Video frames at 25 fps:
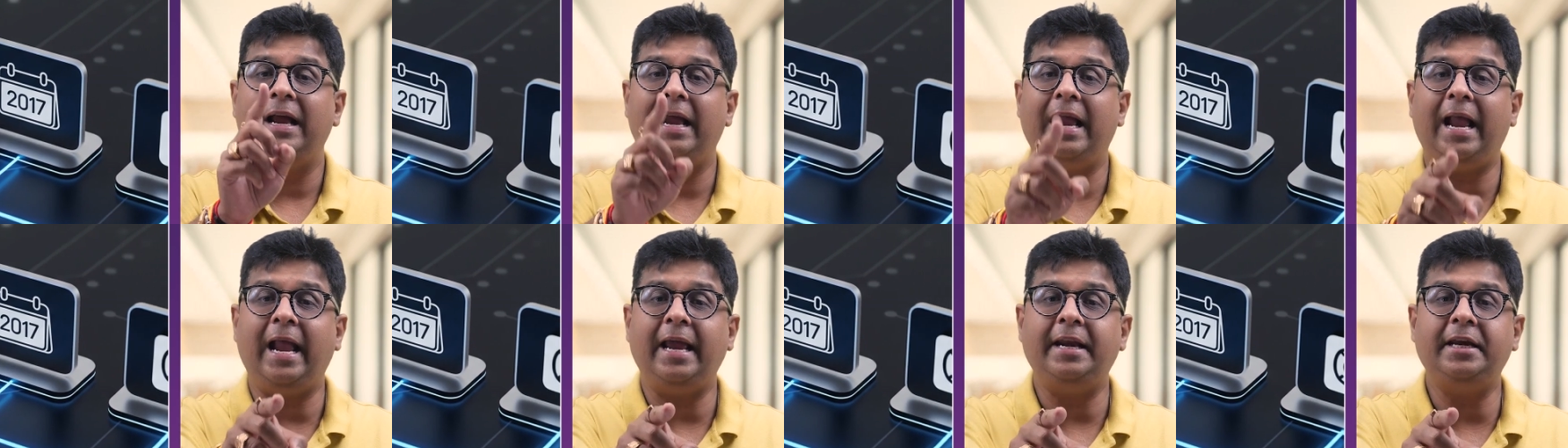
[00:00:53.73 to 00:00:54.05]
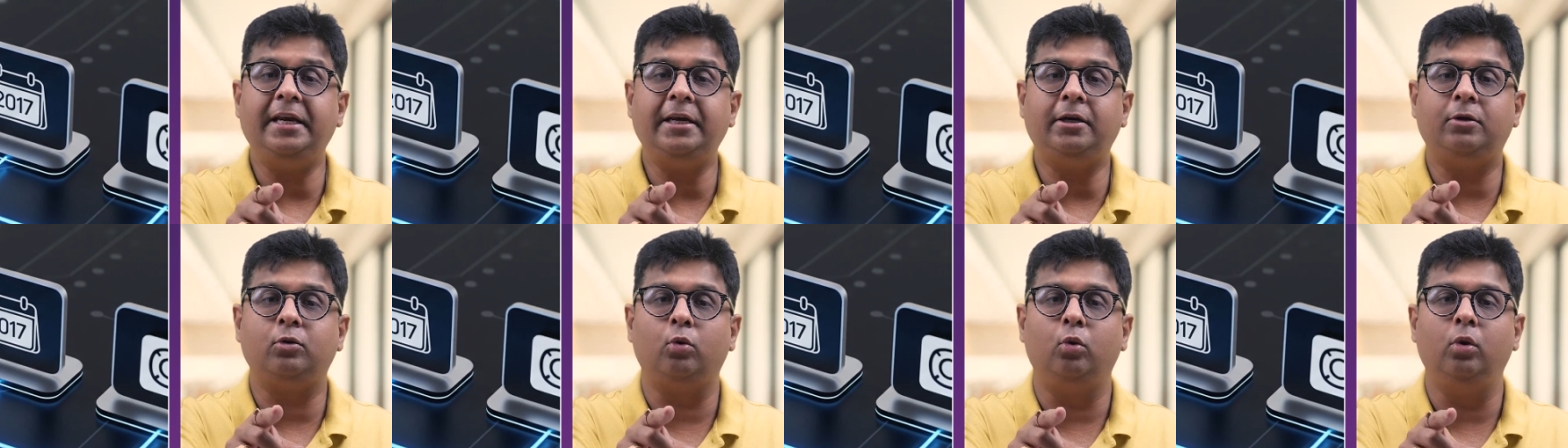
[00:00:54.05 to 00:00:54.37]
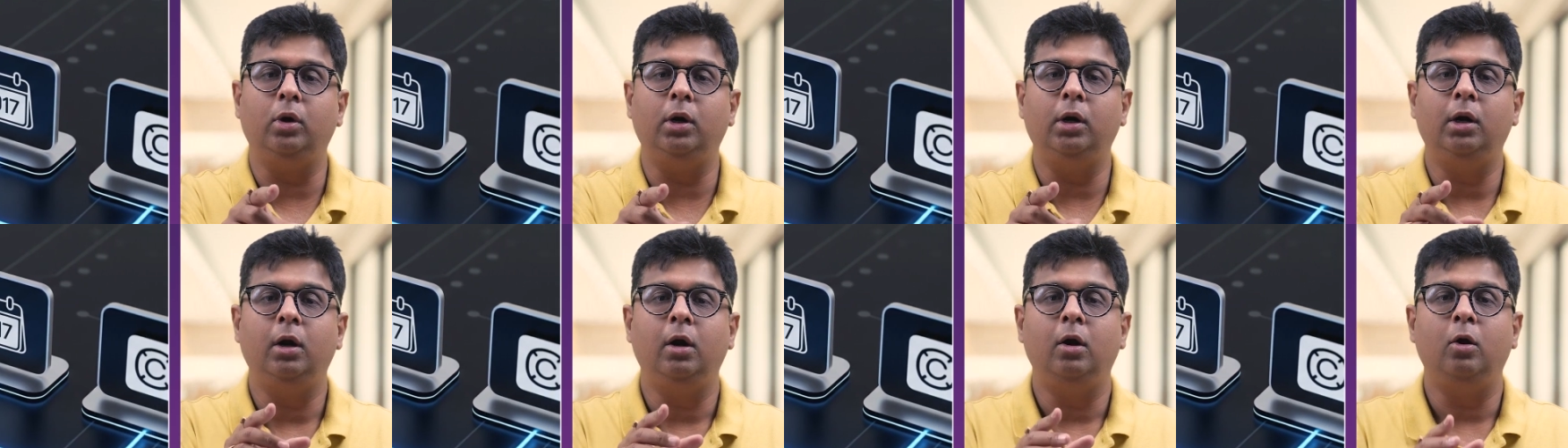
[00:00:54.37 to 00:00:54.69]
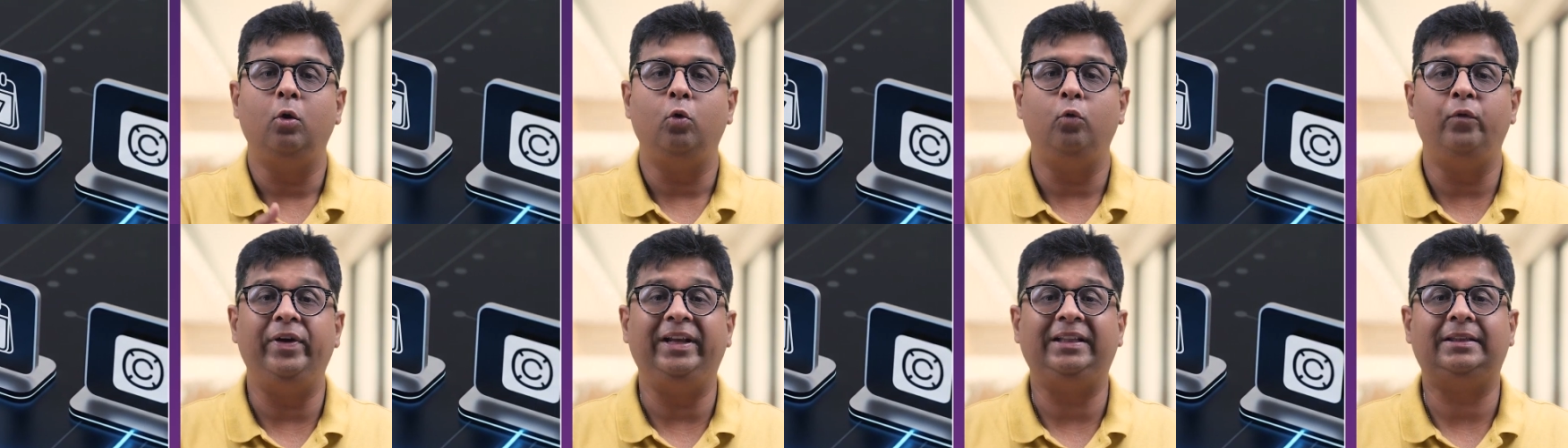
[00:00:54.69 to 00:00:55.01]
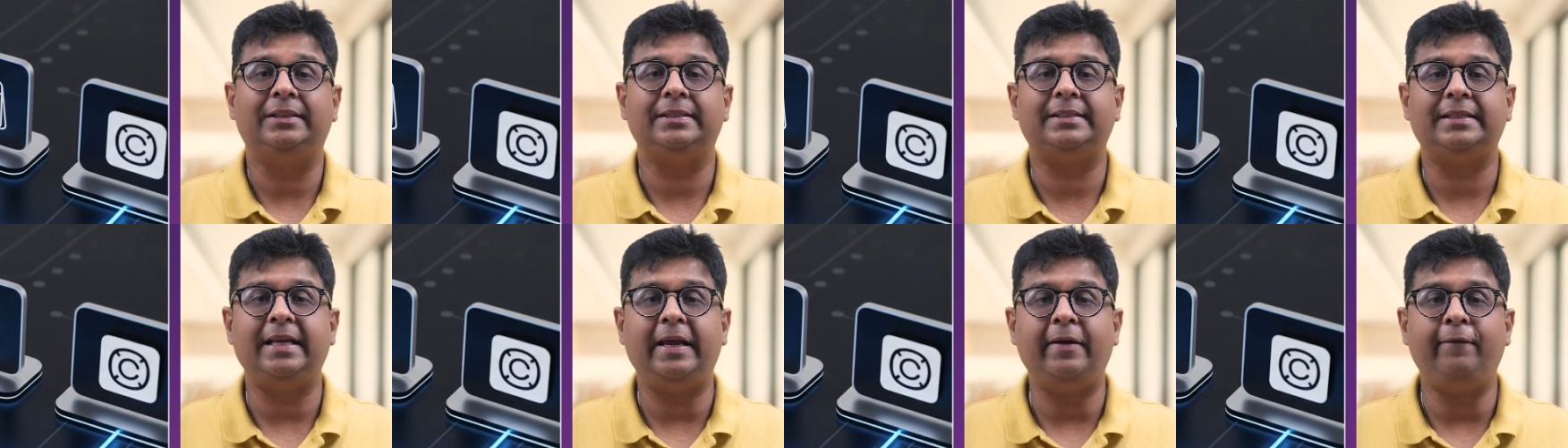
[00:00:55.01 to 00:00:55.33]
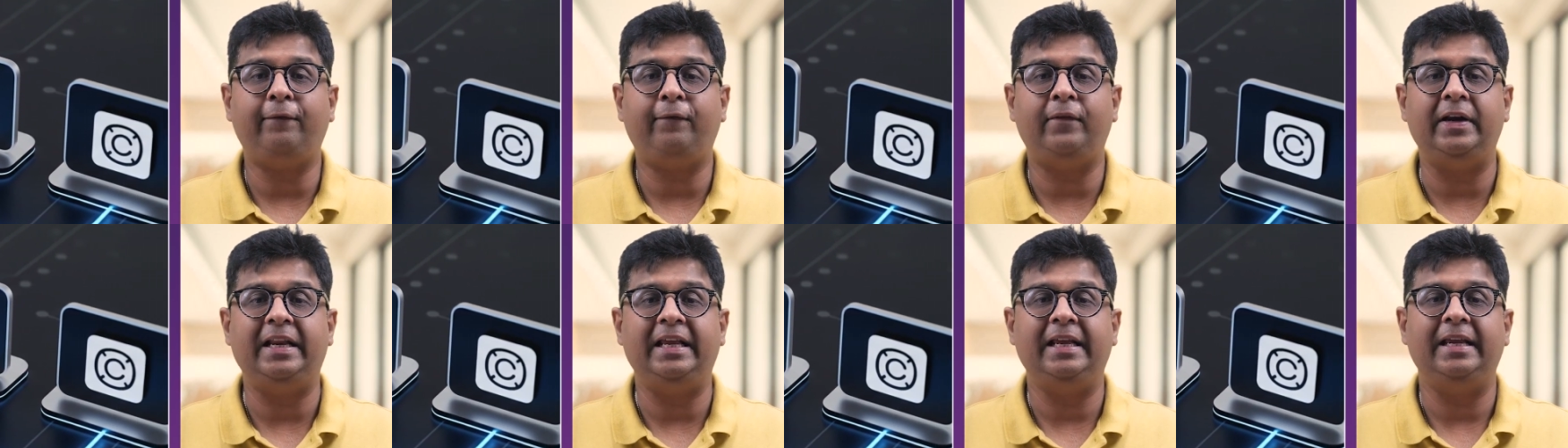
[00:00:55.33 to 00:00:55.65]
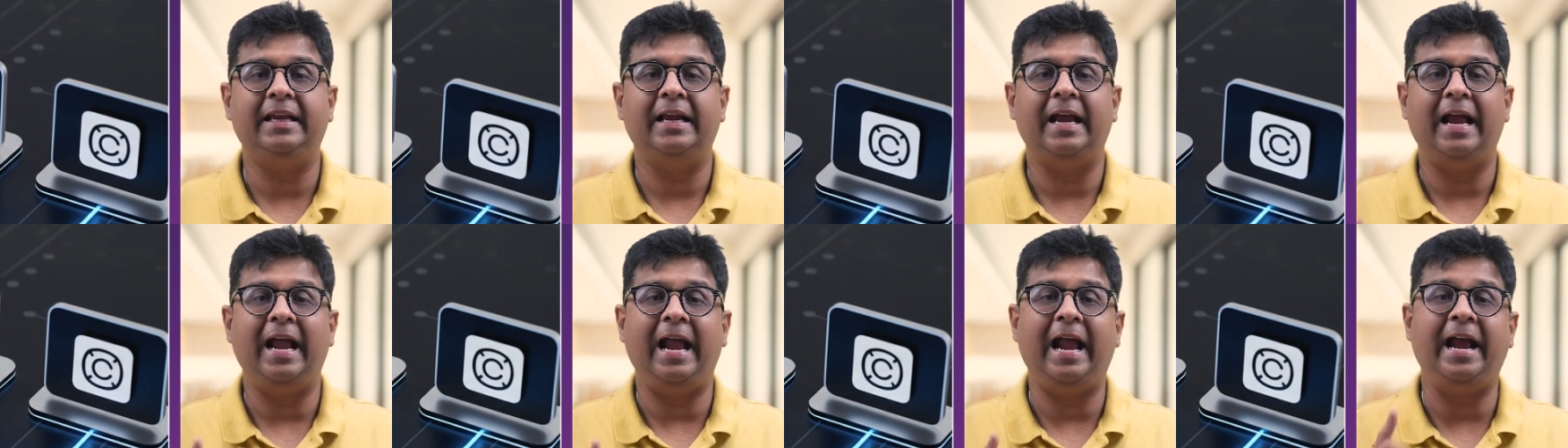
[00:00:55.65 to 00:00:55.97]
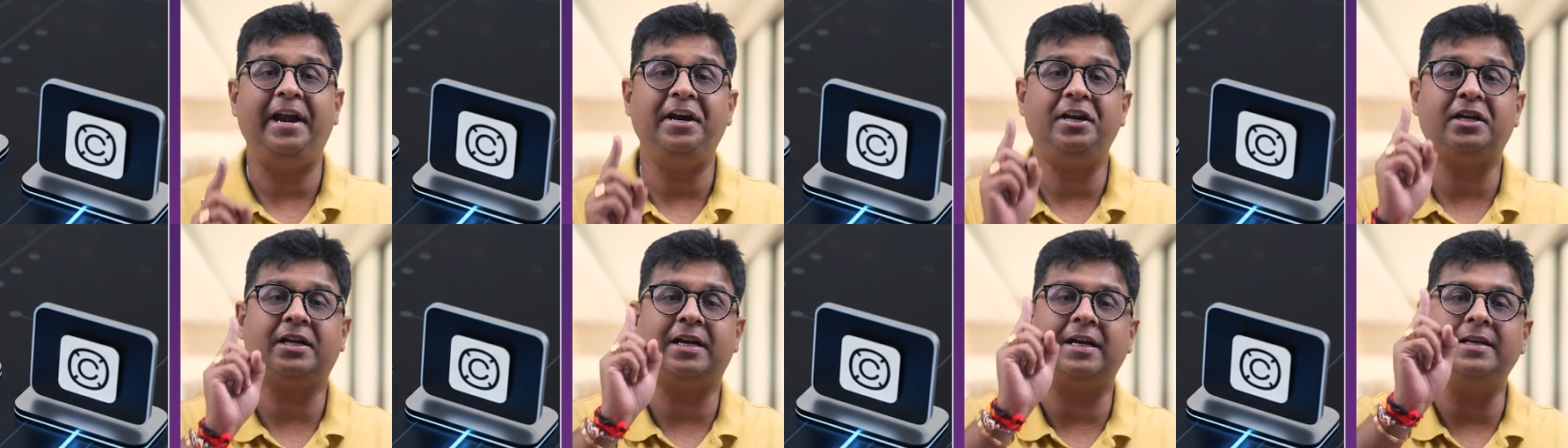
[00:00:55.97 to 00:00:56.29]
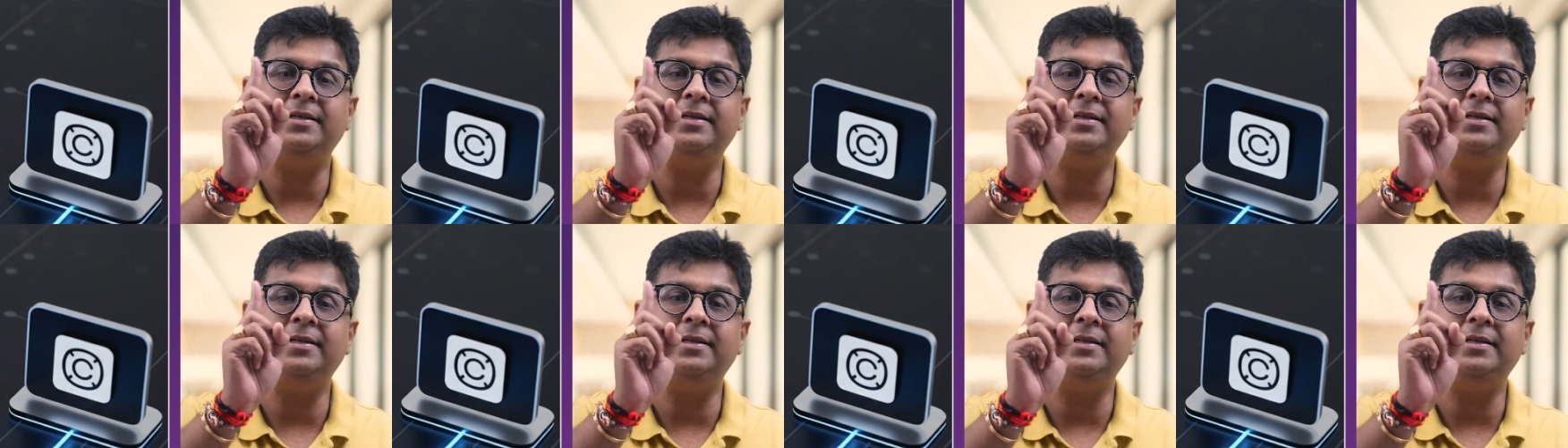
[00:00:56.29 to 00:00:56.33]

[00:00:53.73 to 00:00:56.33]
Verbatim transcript: any tool with safely and